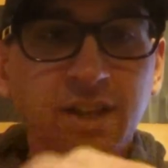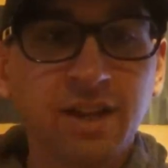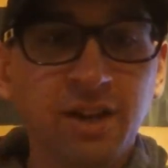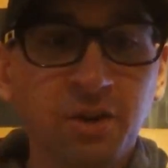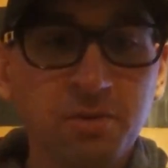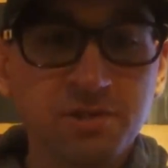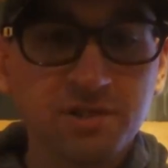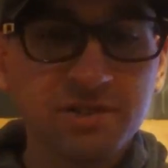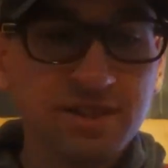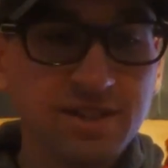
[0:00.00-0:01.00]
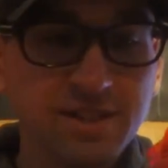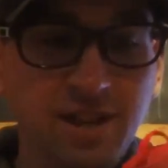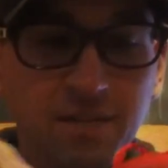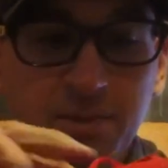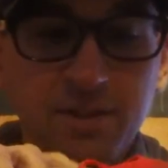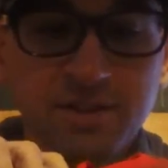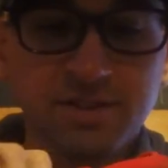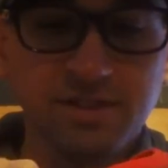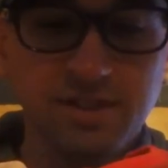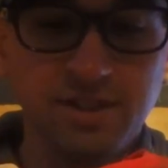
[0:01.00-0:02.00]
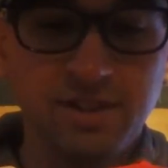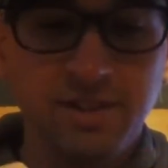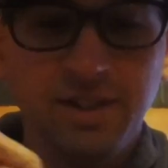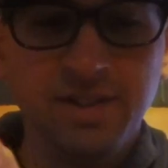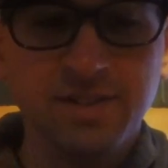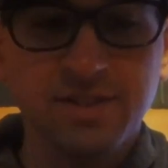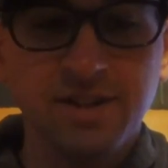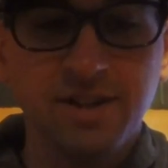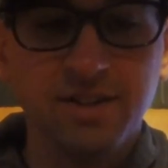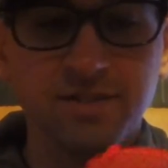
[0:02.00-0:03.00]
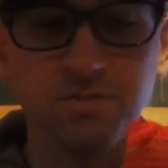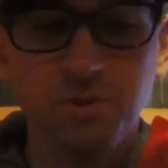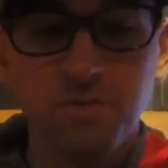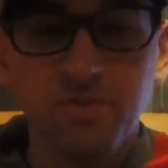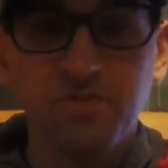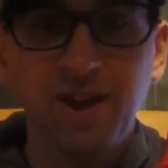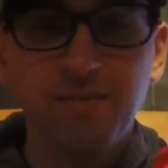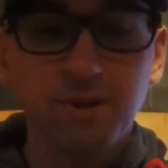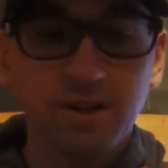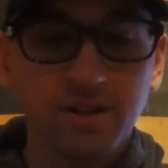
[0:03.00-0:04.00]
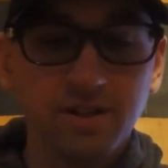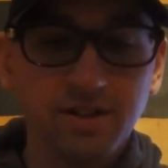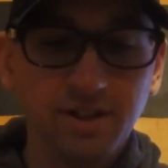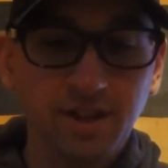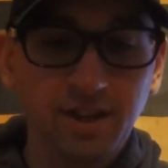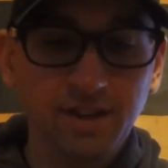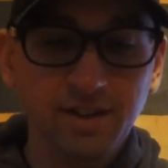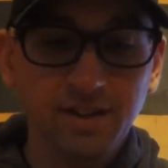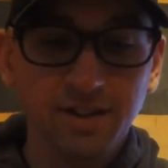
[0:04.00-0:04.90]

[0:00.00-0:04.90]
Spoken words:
it almost looks like a sock because it is a sock. It's woven fabric, and